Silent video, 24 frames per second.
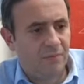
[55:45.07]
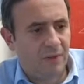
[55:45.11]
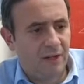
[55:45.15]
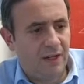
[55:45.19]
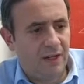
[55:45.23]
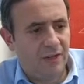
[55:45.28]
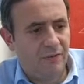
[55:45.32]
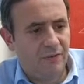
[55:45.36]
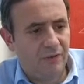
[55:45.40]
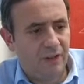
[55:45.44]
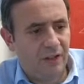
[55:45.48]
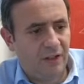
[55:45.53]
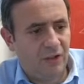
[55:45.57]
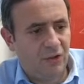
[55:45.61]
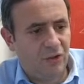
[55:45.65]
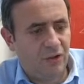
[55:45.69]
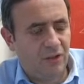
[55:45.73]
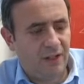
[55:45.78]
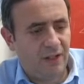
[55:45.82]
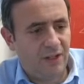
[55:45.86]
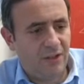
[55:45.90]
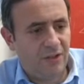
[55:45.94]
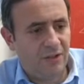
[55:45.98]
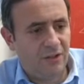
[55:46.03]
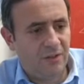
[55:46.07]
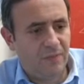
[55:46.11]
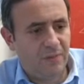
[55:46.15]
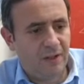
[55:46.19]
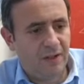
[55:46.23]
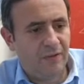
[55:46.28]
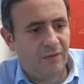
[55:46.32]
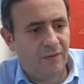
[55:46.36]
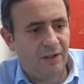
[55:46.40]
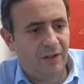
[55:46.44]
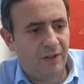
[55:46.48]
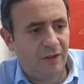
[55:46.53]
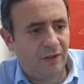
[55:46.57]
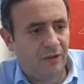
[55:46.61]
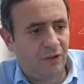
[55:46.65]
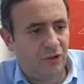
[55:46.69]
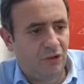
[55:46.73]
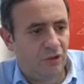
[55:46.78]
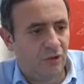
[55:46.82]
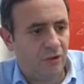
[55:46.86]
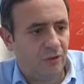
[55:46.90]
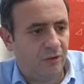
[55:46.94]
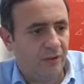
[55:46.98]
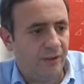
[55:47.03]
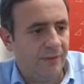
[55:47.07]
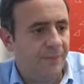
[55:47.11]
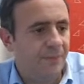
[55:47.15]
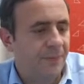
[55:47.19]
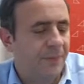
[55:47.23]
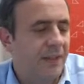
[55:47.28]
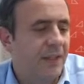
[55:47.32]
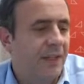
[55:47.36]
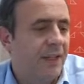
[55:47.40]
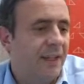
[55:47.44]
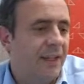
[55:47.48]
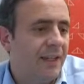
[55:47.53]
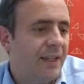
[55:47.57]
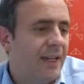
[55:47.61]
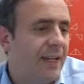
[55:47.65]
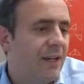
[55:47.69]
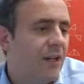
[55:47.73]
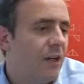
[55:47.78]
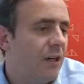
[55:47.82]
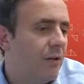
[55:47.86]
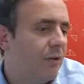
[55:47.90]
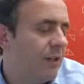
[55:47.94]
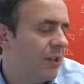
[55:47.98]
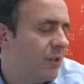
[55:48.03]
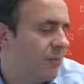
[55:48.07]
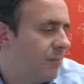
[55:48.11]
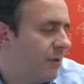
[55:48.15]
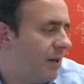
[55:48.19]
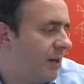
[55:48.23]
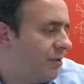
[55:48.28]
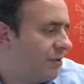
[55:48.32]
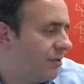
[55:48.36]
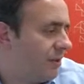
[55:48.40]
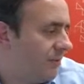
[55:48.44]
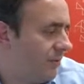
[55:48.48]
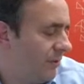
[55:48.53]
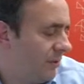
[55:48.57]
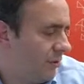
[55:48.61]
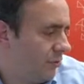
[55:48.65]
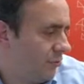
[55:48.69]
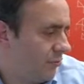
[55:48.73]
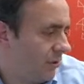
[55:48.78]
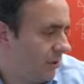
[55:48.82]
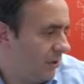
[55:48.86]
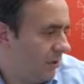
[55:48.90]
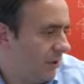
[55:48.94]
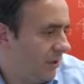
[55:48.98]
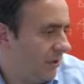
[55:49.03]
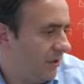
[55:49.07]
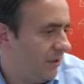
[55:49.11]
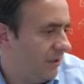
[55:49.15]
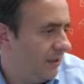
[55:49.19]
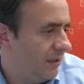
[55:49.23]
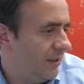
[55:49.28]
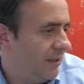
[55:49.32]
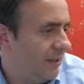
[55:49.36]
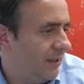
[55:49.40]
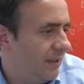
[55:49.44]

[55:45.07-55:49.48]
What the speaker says: buys financial assets benefiting the rich only? Yeah, no, it's positive in this regard.